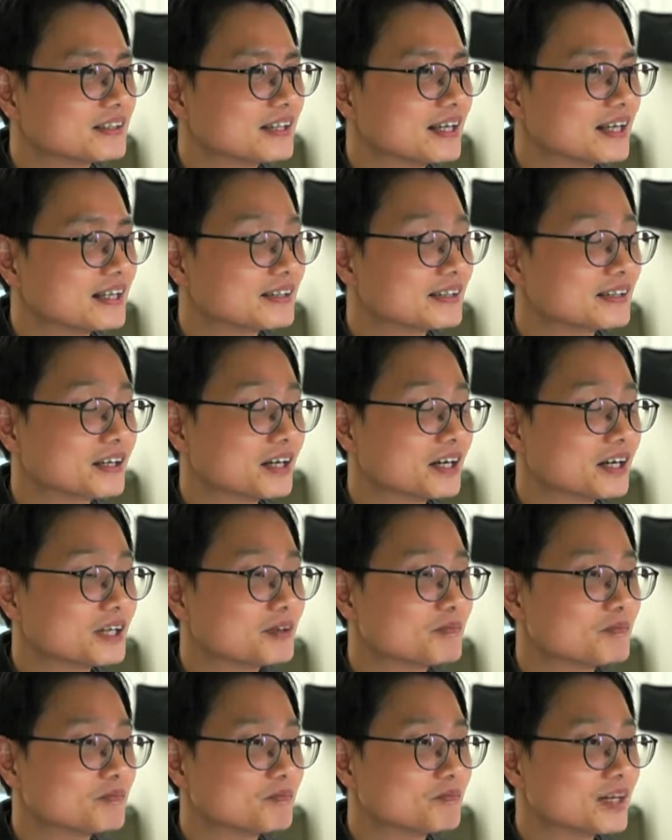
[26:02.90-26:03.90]
at the
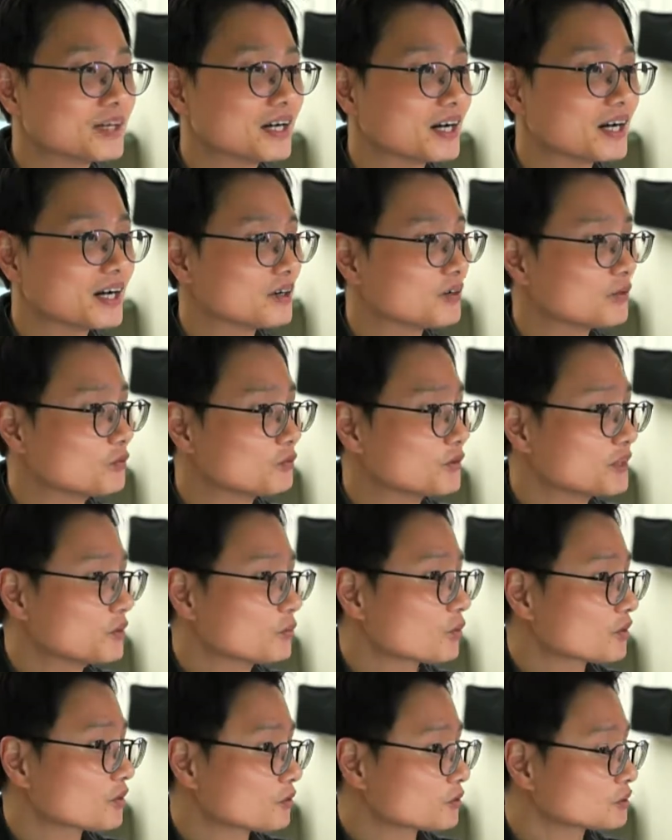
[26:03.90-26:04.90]
time, yeah, we
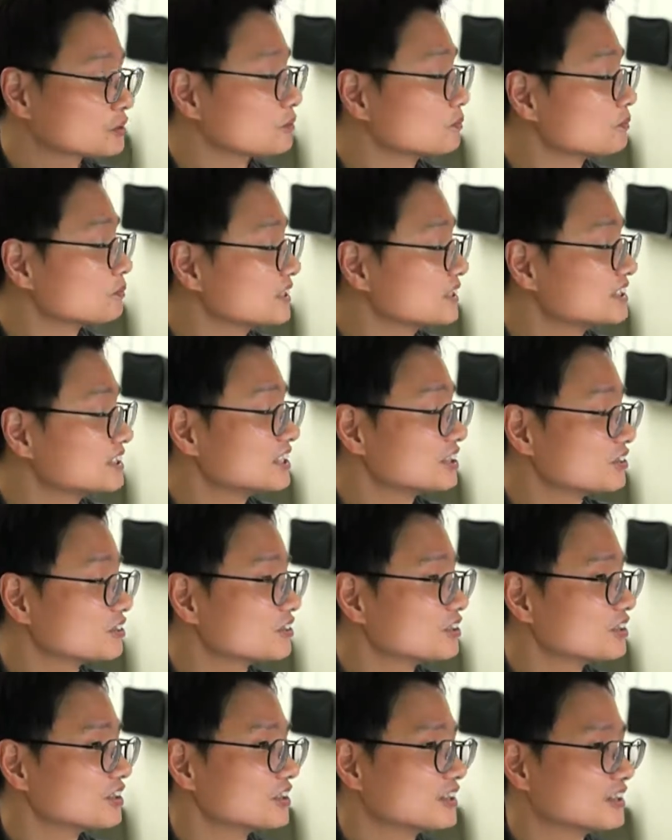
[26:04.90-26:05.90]
were also busy
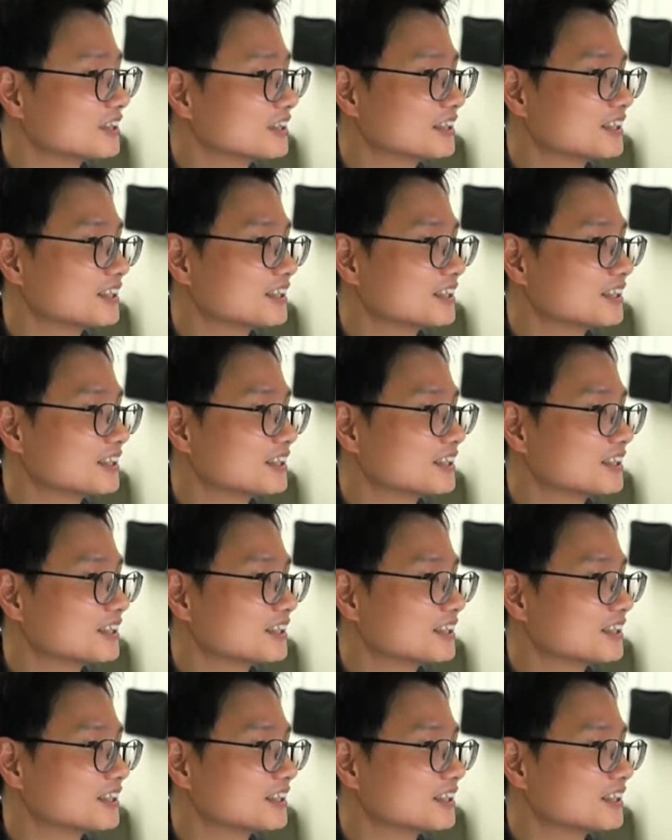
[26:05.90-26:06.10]
too.